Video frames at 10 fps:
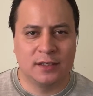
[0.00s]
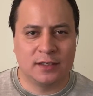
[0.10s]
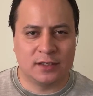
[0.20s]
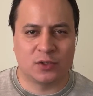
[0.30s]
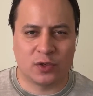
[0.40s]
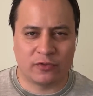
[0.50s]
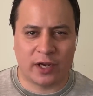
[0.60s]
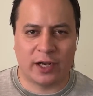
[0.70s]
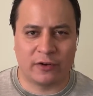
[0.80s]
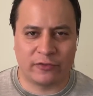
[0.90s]
these sort of
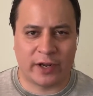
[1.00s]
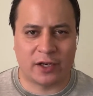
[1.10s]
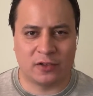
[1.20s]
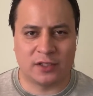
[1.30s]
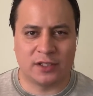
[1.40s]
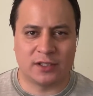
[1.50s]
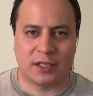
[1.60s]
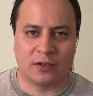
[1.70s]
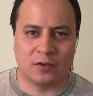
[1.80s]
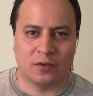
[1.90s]
higher faculties that
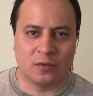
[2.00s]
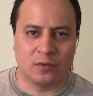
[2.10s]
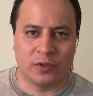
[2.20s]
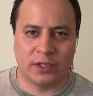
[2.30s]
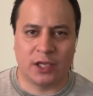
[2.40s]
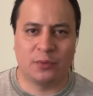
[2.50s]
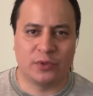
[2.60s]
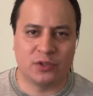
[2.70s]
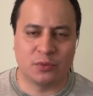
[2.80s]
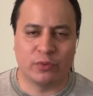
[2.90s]
will really help you
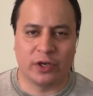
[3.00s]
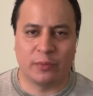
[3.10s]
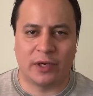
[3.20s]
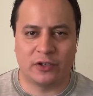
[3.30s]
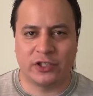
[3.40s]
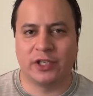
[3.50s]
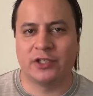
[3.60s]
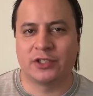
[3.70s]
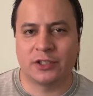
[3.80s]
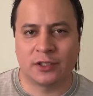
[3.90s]
to bring about
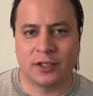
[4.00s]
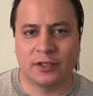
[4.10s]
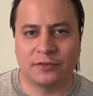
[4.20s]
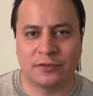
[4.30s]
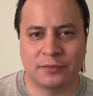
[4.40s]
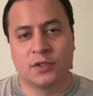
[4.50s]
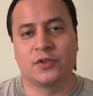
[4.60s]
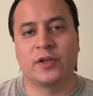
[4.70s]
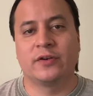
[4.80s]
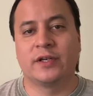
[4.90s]
change in your life. So
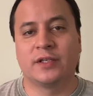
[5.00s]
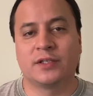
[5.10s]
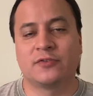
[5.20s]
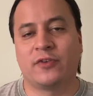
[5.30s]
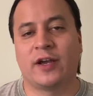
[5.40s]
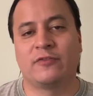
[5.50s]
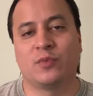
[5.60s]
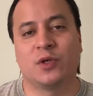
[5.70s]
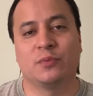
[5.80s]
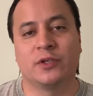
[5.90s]
there it is, 5
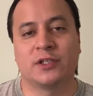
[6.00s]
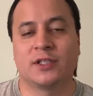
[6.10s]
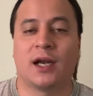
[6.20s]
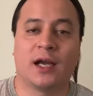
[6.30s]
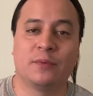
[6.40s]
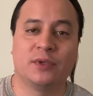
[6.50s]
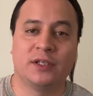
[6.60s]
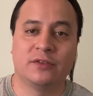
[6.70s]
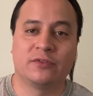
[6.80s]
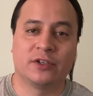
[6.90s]
more books that I
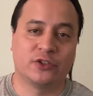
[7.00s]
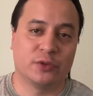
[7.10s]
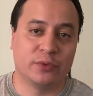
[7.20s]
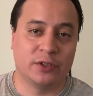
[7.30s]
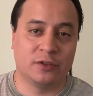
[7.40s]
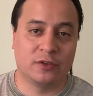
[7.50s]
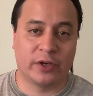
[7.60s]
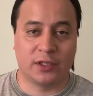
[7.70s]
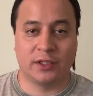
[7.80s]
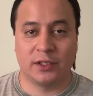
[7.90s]
believe contribute
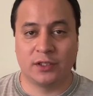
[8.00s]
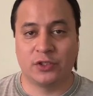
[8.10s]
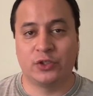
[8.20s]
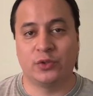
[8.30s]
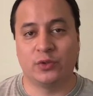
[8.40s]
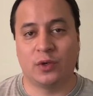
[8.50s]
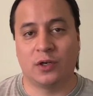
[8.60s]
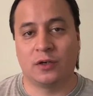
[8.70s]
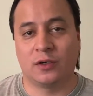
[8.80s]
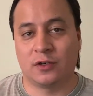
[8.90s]
greatly to
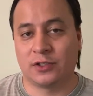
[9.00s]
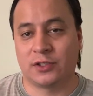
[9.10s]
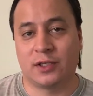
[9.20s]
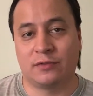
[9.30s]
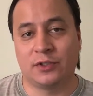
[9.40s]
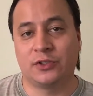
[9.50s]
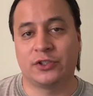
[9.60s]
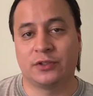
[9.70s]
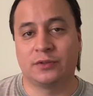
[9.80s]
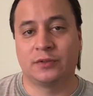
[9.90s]
our conscious
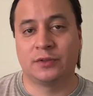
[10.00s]
evolution.